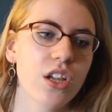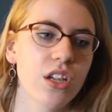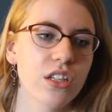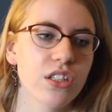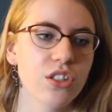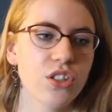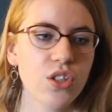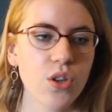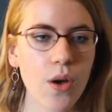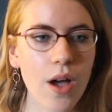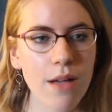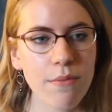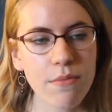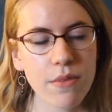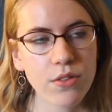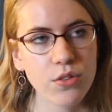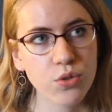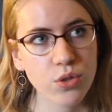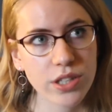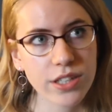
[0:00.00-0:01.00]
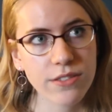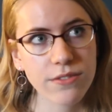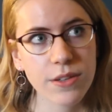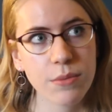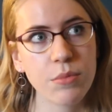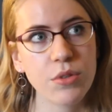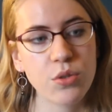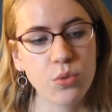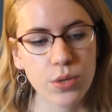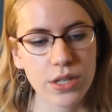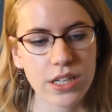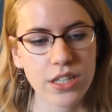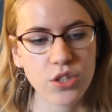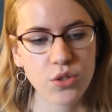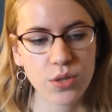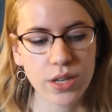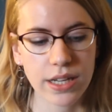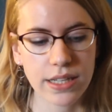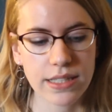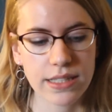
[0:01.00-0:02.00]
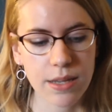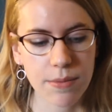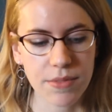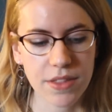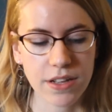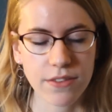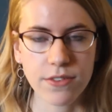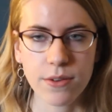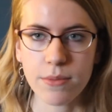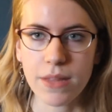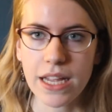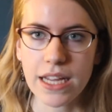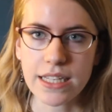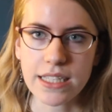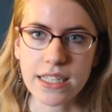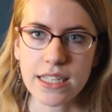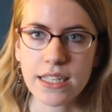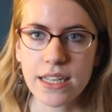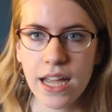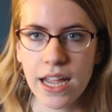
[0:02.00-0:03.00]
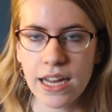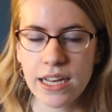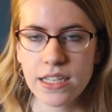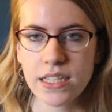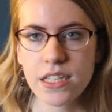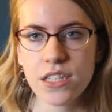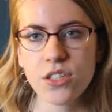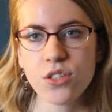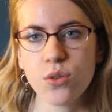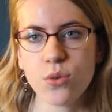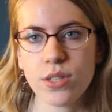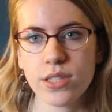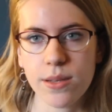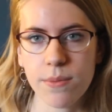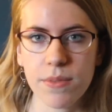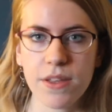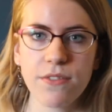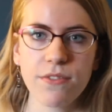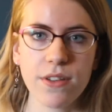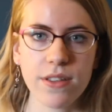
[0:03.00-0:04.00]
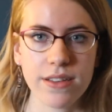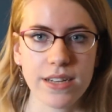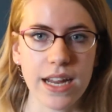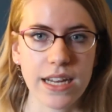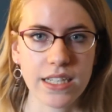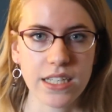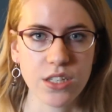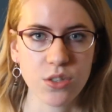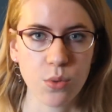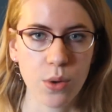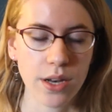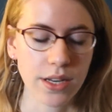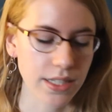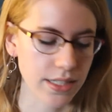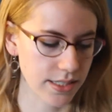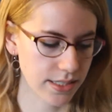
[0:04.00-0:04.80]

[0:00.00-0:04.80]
So I'm sort of in between doing something from the 1890s or something from the 1920s,